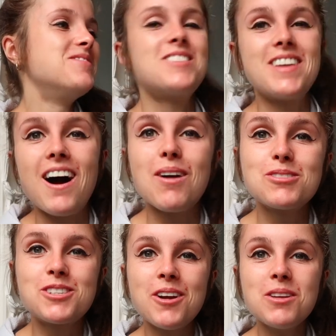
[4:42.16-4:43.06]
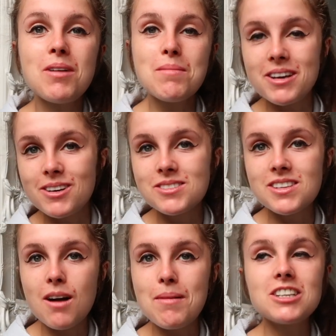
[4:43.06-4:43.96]
So yeah, I will show you my
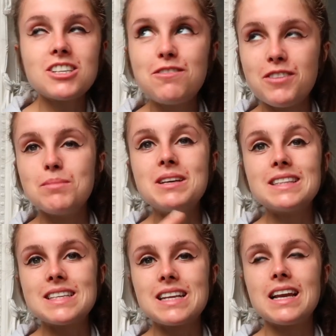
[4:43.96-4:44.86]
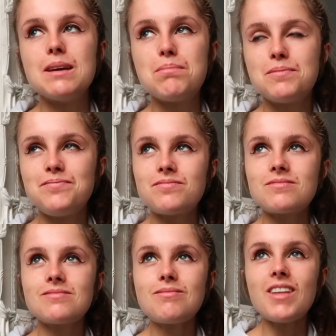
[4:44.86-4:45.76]
meals. I'm actually filming this clip
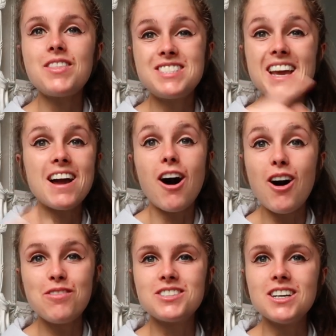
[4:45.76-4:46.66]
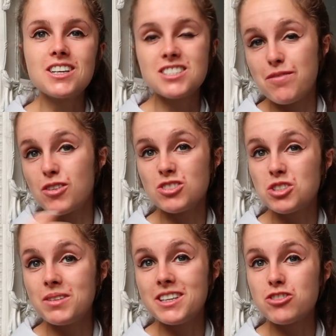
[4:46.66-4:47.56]
the day after, because I forgot
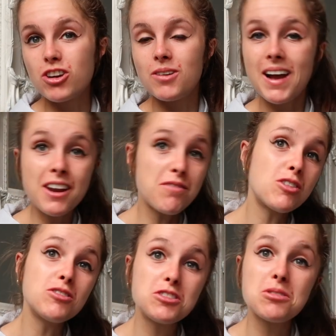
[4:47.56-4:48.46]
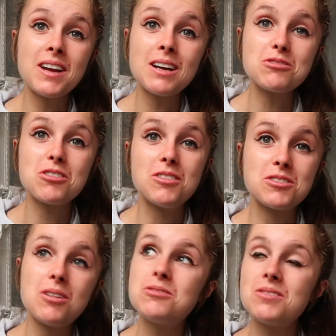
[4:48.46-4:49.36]
to do an intro and I forgot to do an outro,
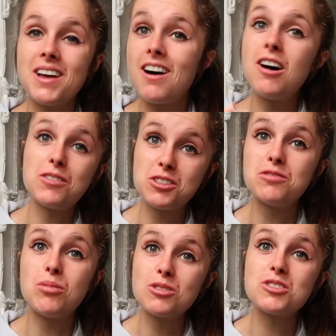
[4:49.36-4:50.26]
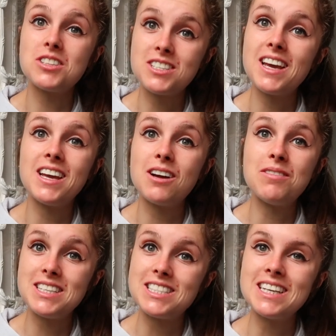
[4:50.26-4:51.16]
so I'll do that after you've watched the day
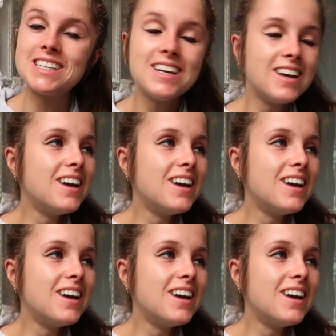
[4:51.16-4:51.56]
of eating.